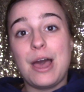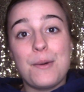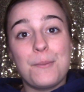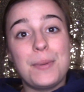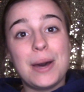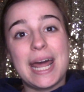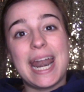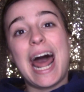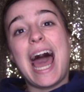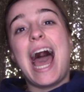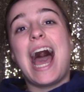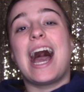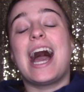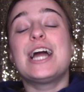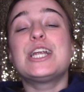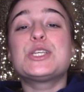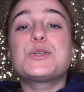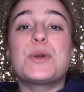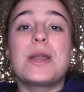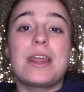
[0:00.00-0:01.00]
But I
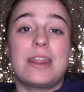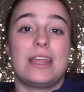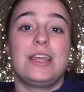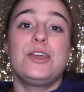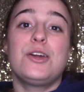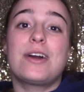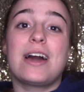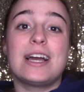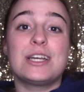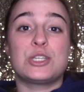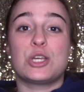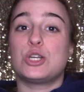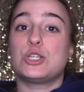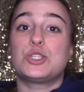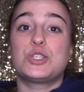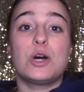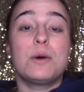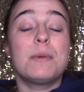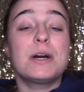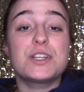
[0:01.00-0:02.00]
just want to thank you guys
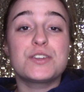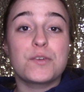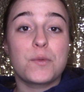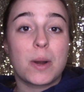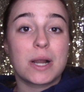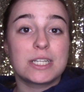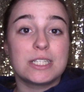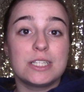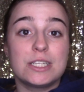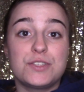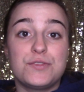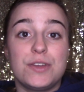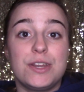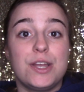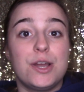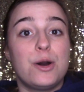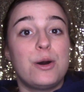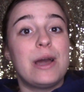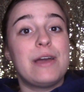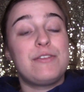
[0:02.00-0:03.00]
so much for watching this
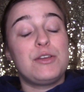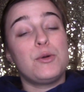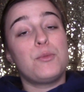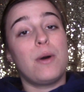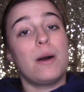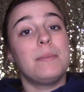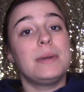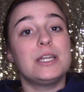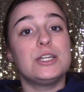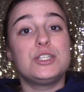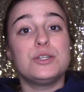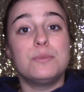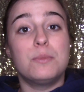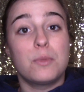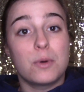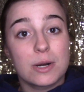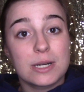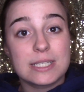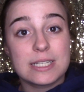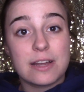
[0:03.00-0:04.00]
video. If you want me to do
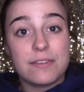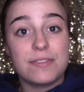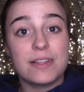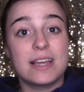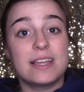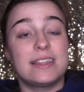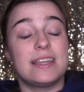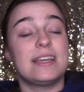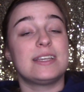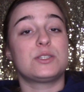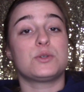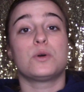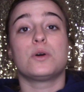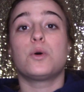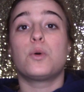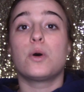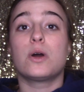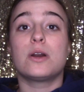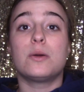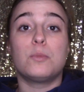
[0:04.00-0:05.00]
more stuff like this or
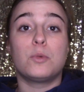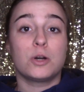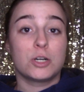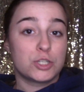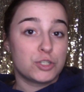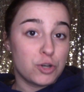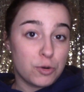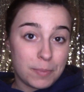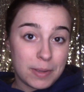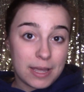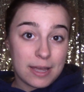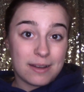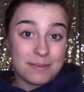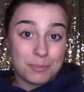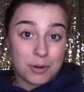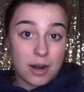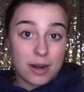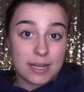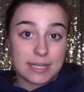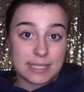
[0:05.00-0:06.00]
order more Tropeaka
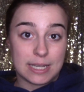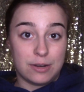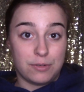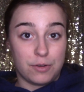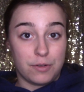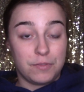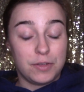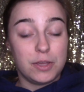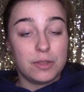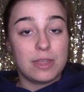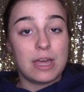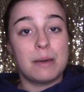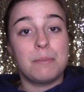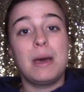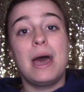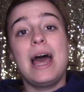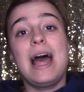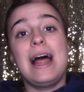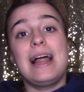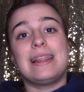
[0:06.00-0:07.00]
products and review them,
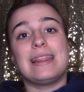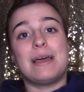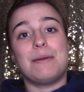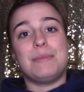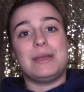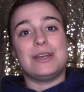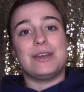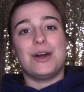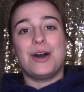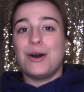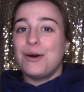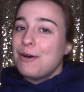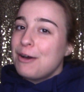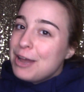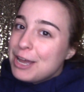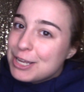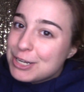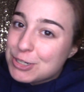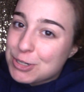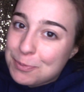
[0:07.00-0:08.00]
let me know.
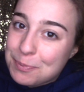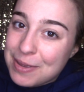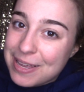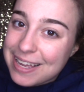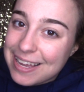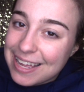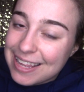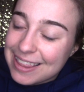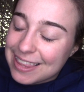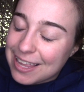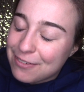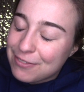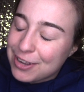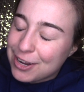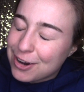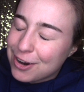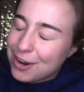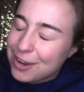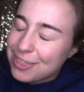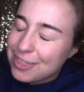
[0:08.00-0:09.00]
Tropeaka and Loving
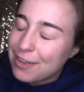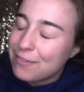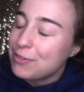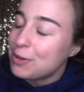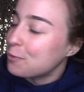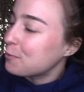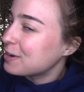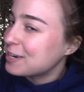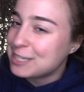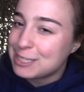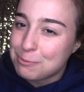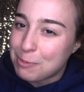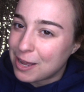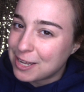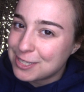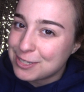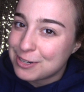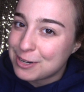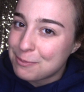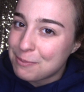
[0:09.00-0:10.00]
Earth. If you want to
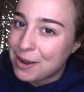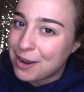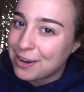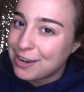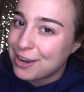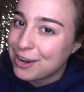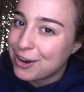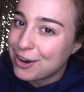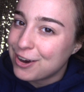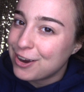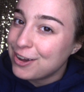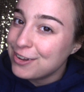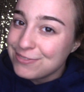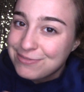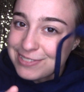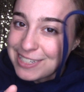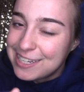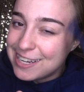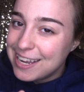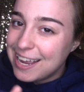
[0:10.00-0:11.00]
sponsor an American girl,
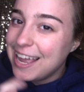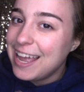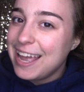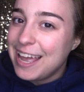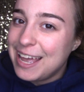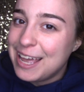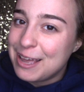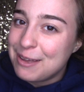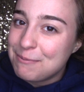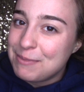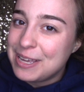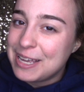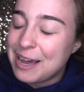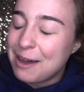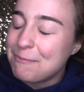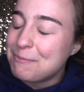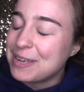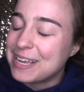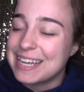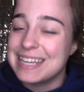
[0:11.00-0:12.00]
hit me
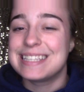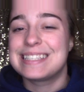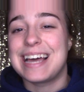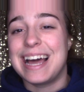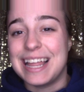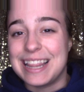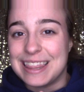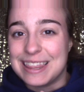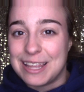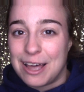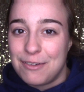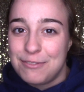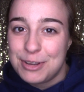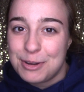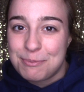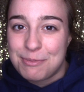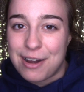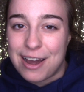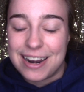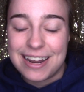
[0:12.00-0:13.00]
up because I love your
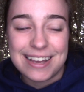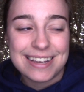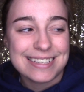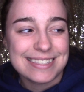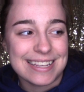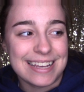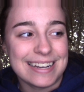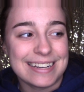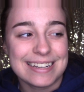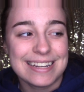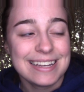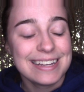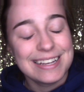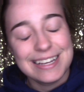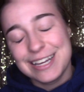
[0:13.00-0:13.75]
products, and